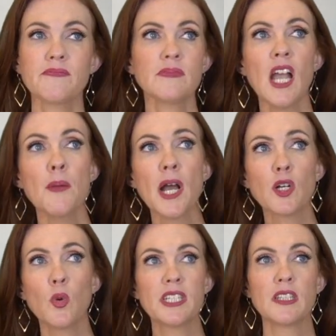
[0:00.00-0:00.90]
I'm not
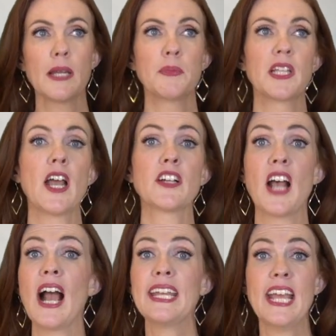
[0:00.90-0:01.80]
going to label it. Not because
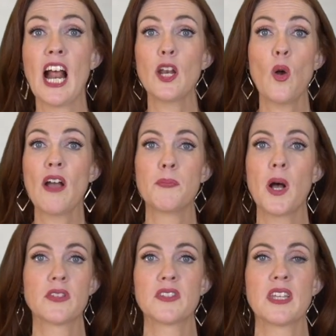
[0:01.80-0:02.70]
I don't have
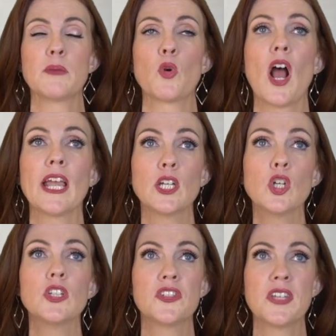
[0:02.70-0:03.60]
bosses anymore. I
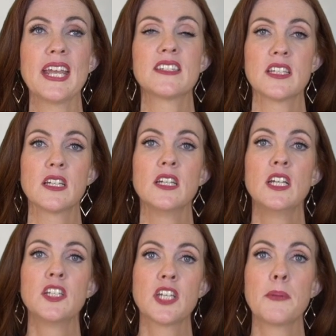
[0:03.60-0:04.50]
could say it's a
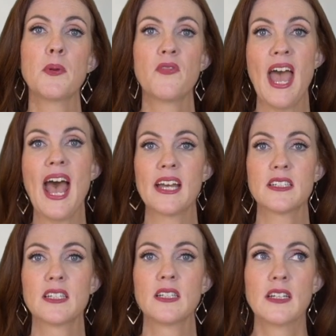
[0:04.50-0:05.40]
type of
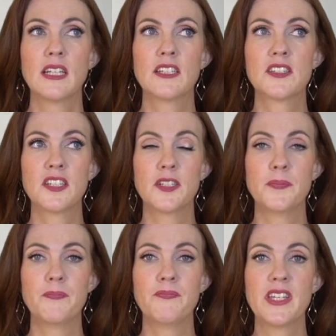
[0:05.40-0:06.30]
hat. It's a
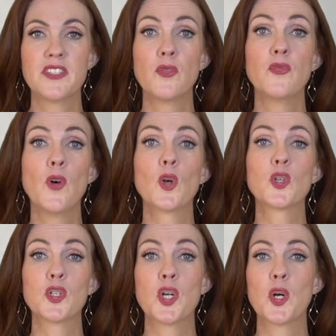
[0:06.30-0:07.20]

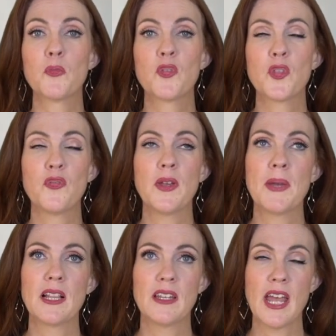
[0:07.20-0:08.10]
vulgar term for the
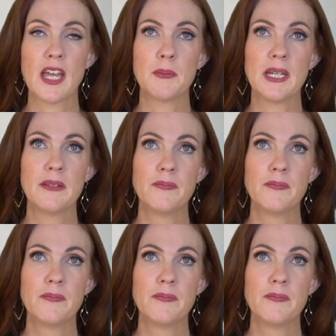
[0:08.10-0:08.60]
female anatomy.